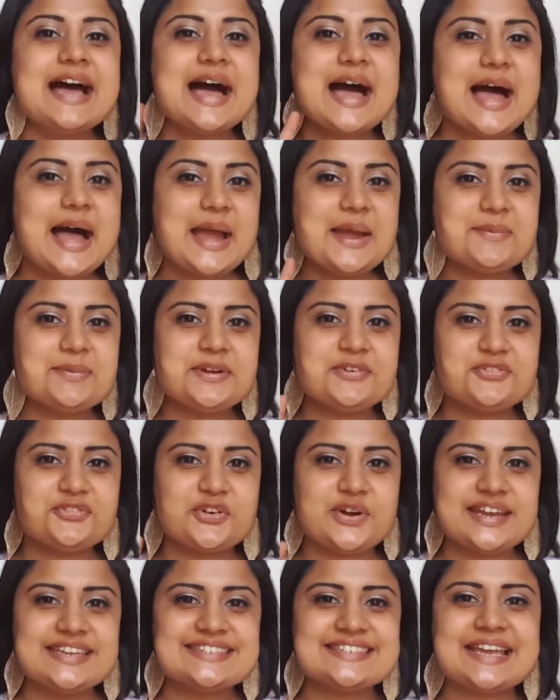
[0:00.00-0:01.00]
Hi my
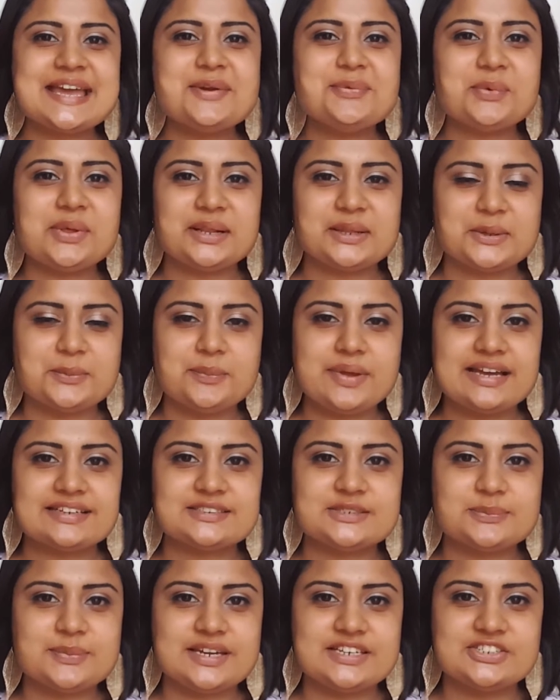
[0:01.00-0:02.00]
friends and welcome back
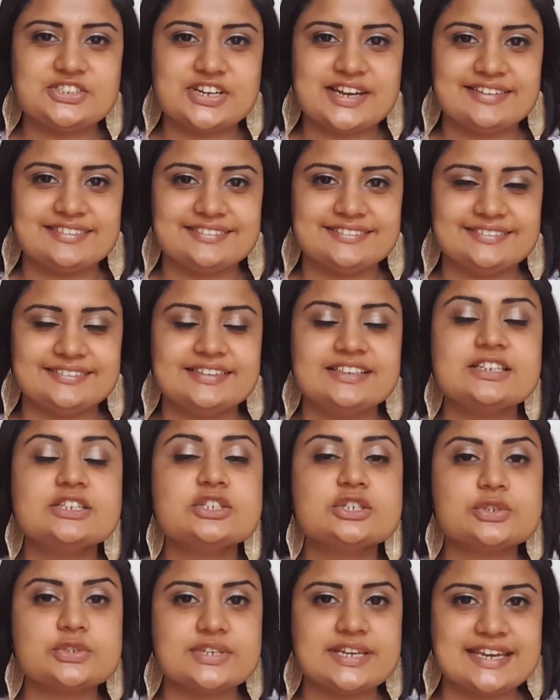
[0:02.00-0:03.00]
to my channel.
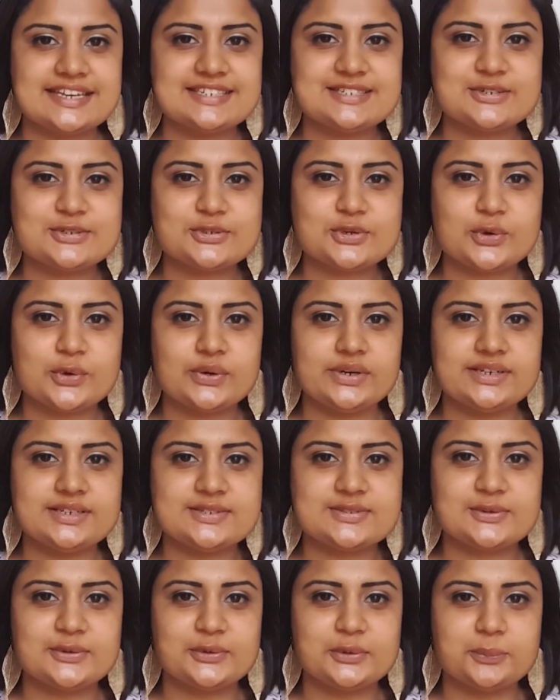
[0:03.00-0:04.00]
Today's tutorial
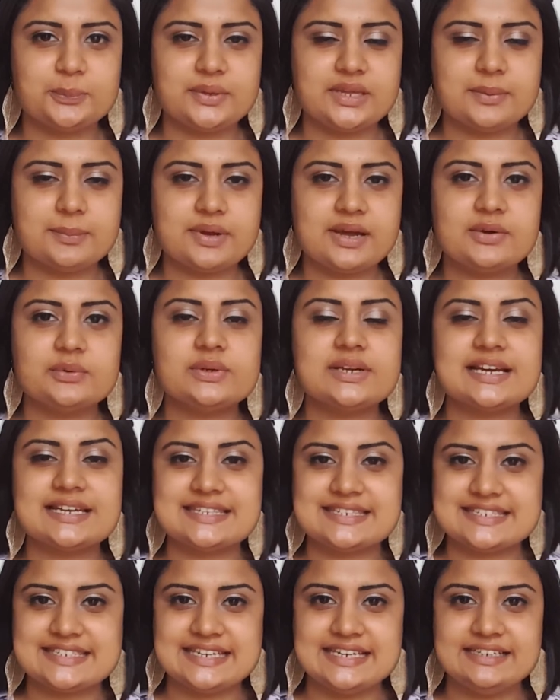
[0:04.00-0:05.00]
is going to be about
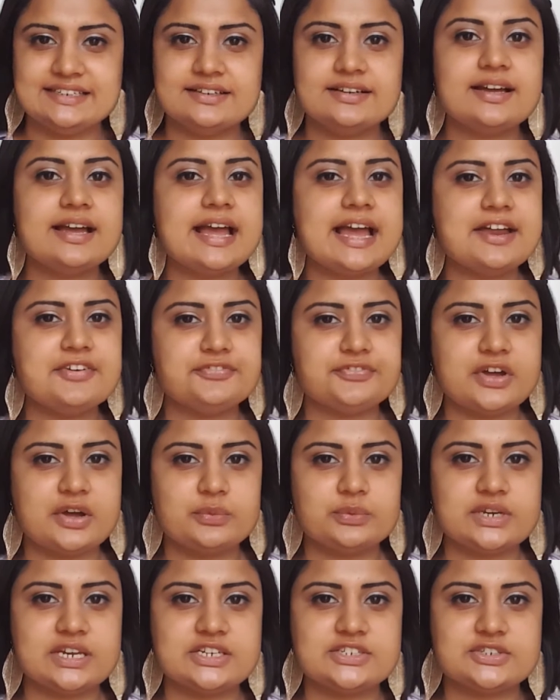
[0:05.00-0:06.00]
concealer and
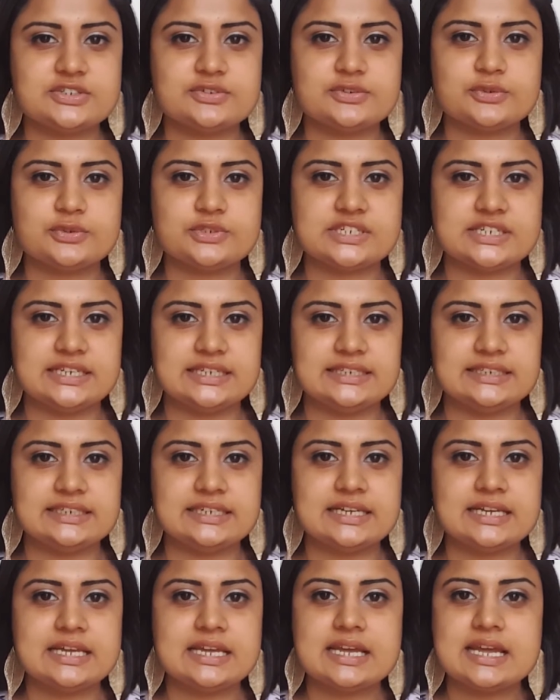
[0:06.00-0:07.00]
foundation routine.
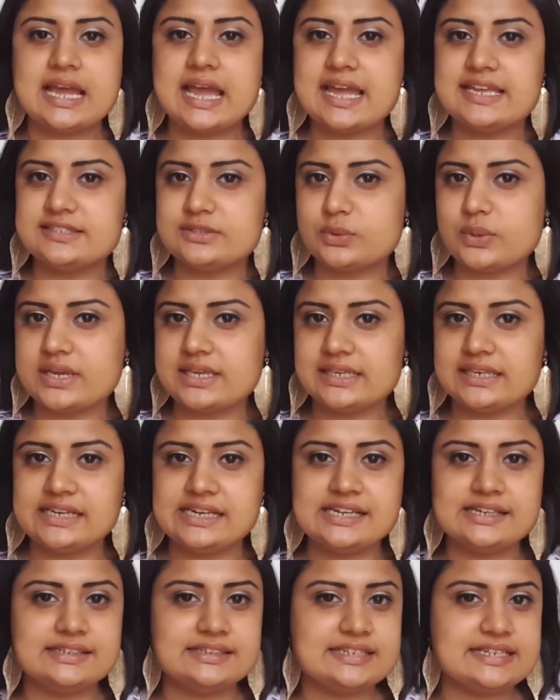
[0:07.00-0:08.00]
As you can
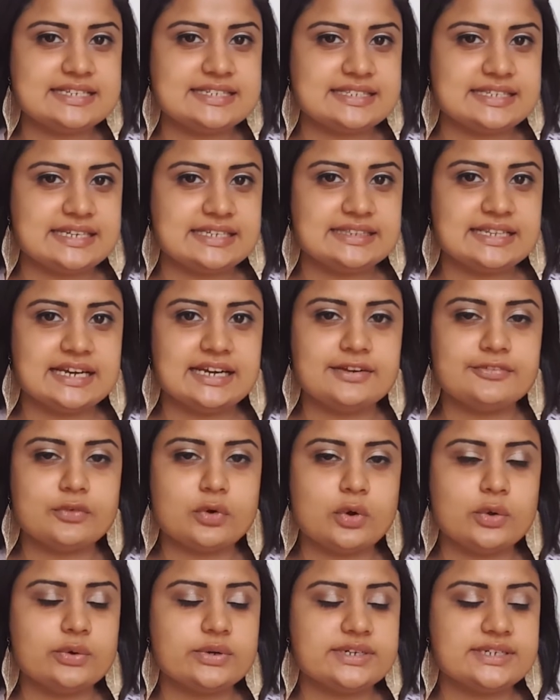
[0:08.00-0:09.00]
clearly see that I've
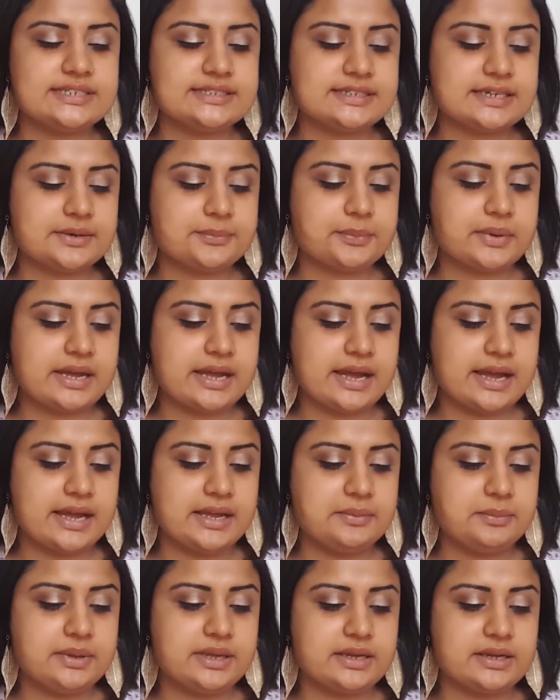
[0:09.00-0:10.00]
already done my
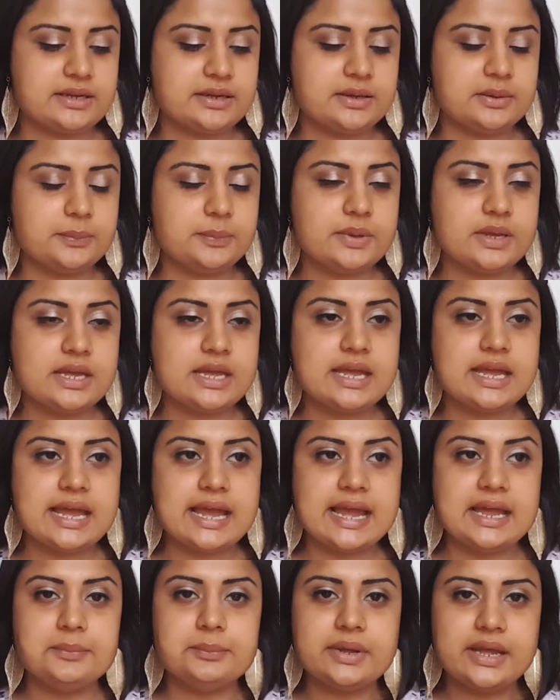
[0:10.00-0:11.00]
eye makeup
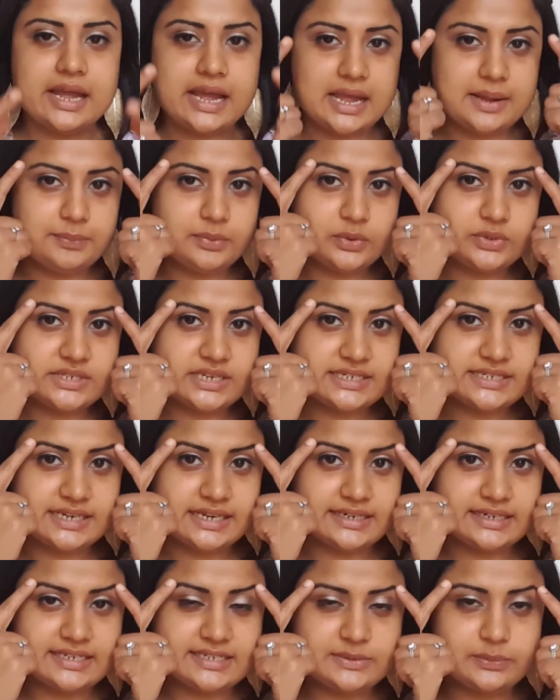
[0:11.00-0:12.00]
and my eyebrows are
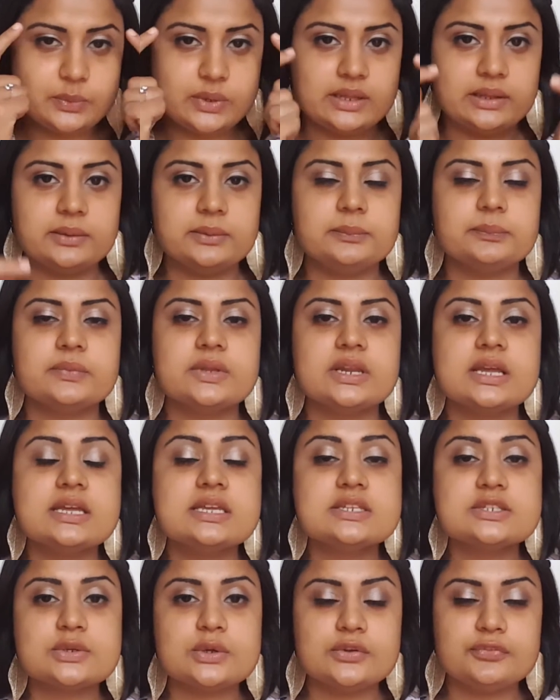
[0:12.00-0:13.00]
done as well.
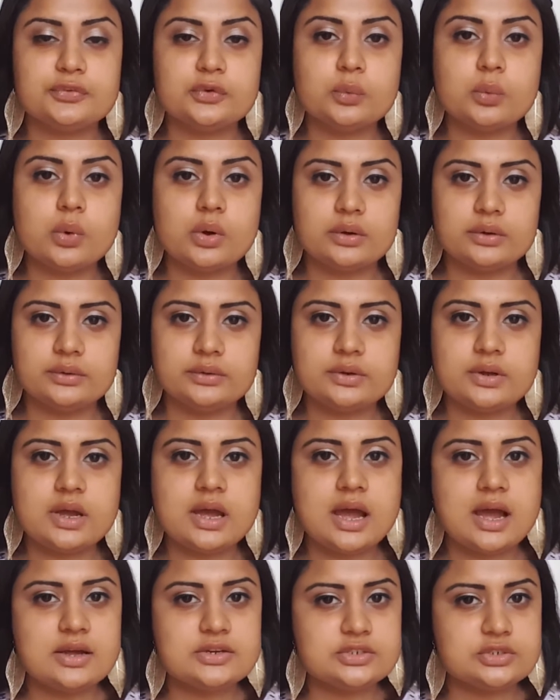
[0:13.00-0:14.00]
So if you want to know
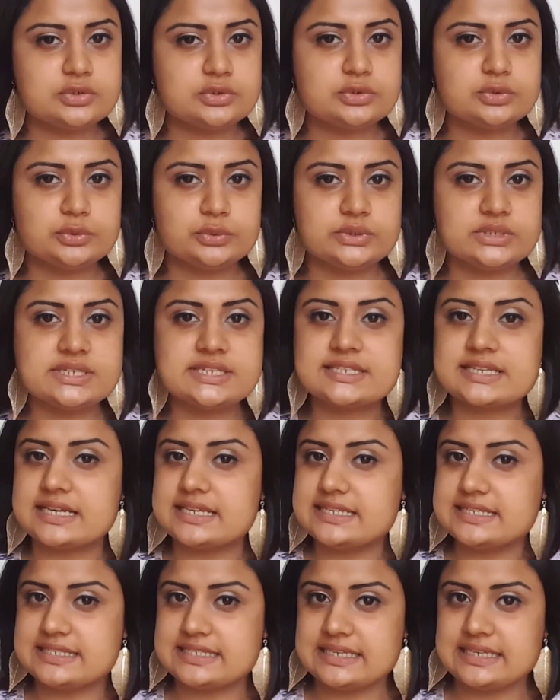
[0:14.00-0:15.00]
how to do this
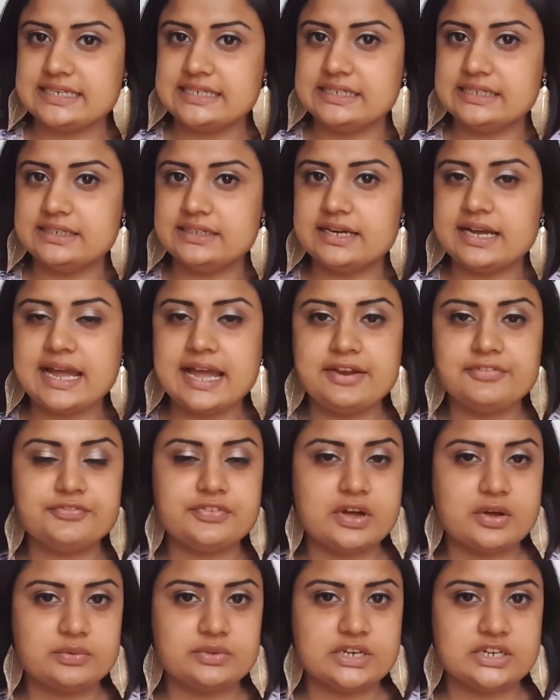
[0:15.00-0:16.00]
concealer and
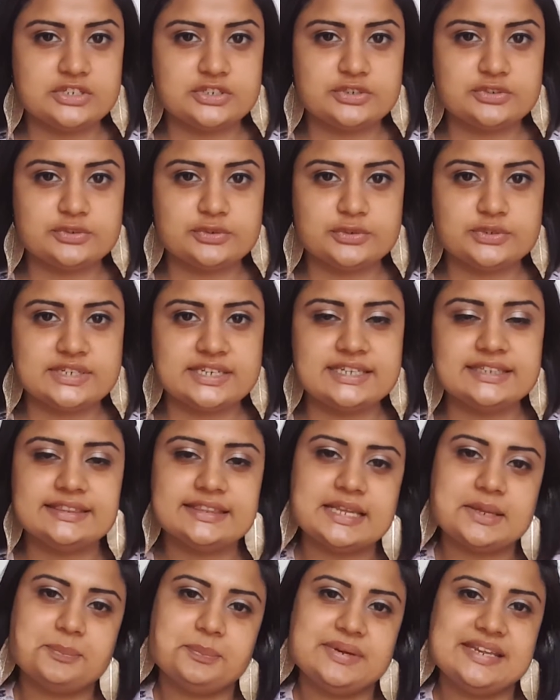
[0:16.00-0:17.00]
foundation routine,
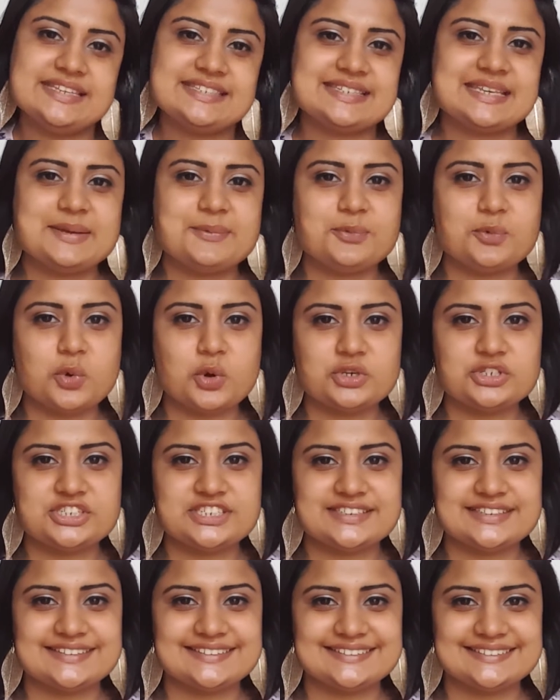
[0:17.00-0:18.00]
then please keep
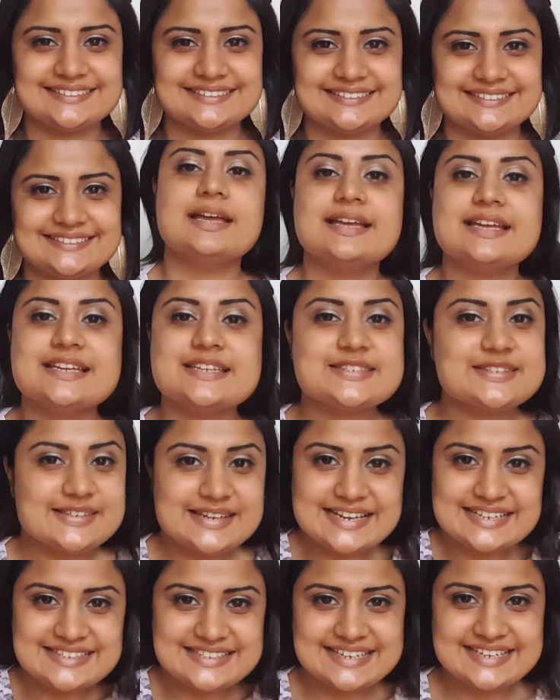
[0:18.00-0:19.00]
watching. So
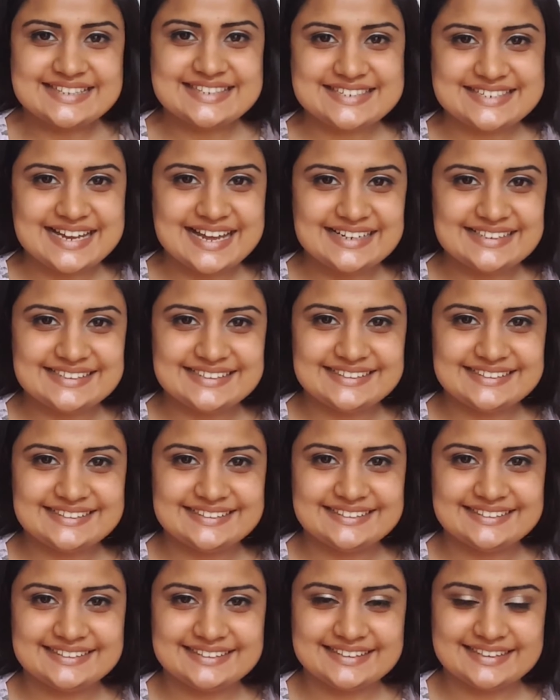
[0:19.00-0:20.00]
let's get started.
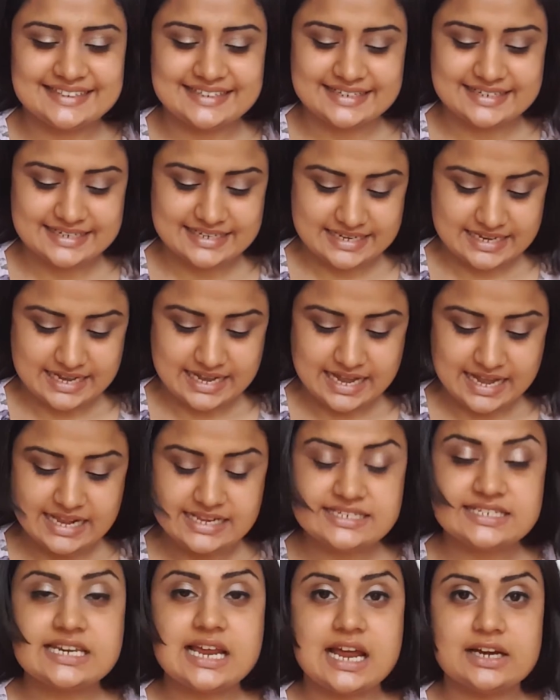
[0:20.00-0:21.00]
I'll
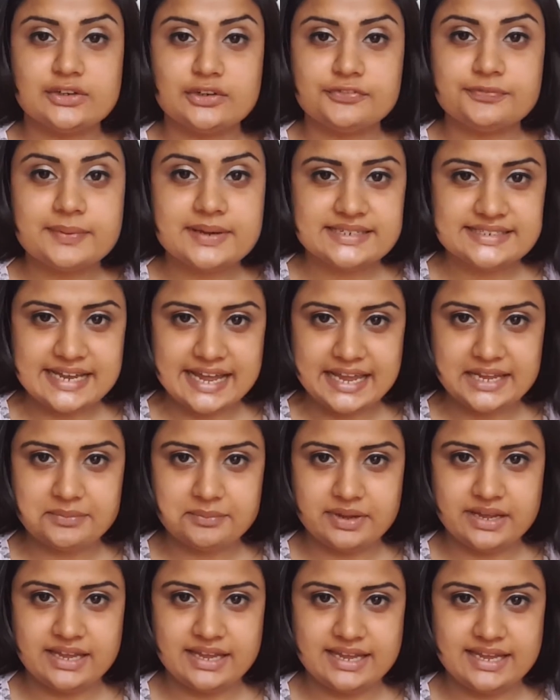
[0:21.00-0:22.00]
start off by tying
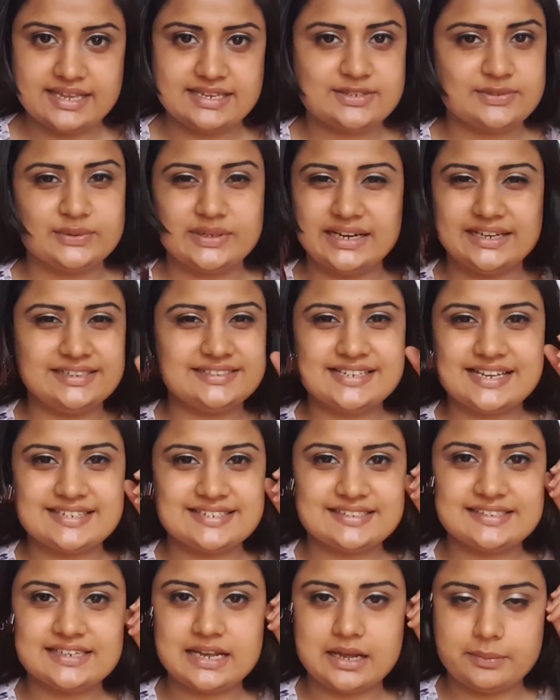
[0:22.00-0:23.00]
my hair so that it
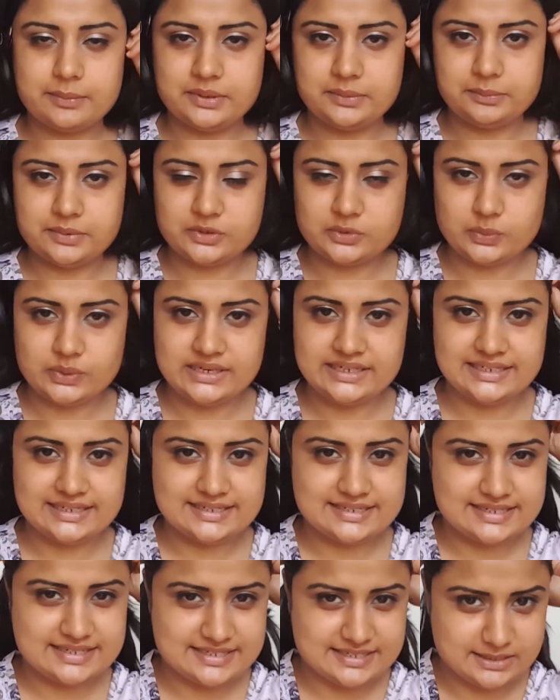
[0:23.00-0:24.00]
doesn't come in between and
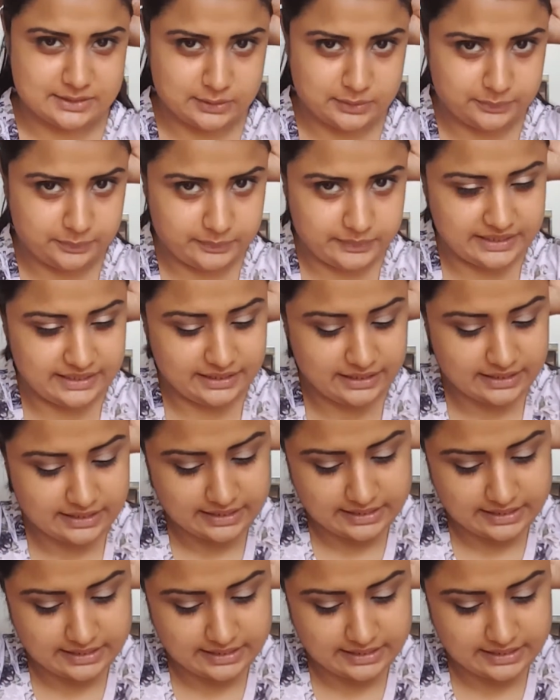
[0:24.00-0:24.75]
disturb me.